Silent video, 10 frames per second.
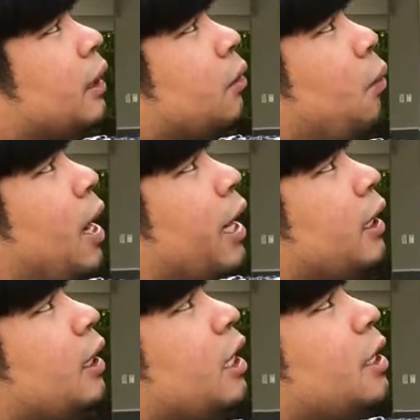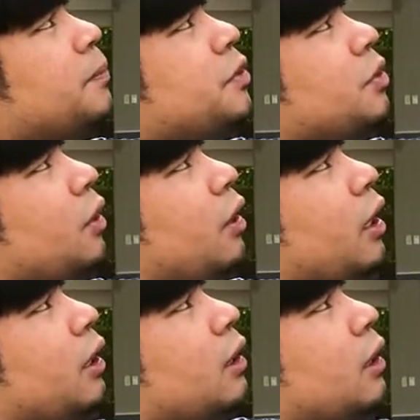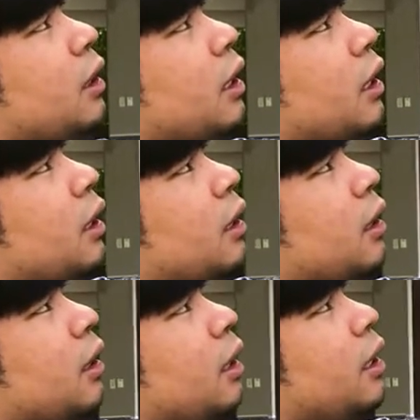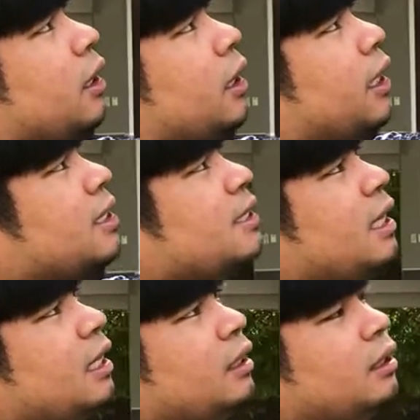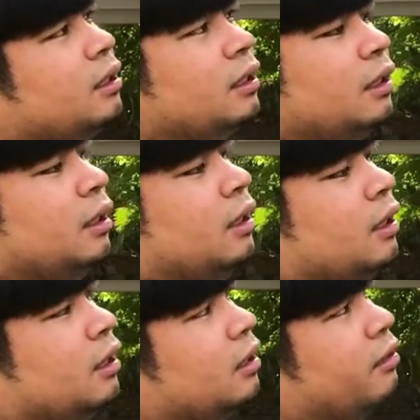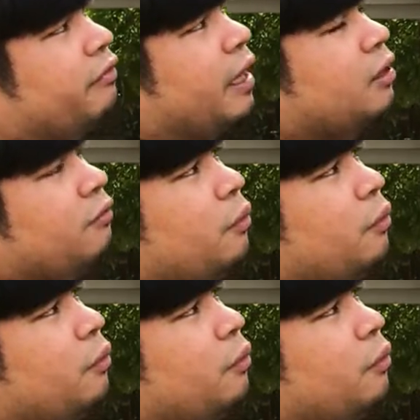y keeps on increasing. The value of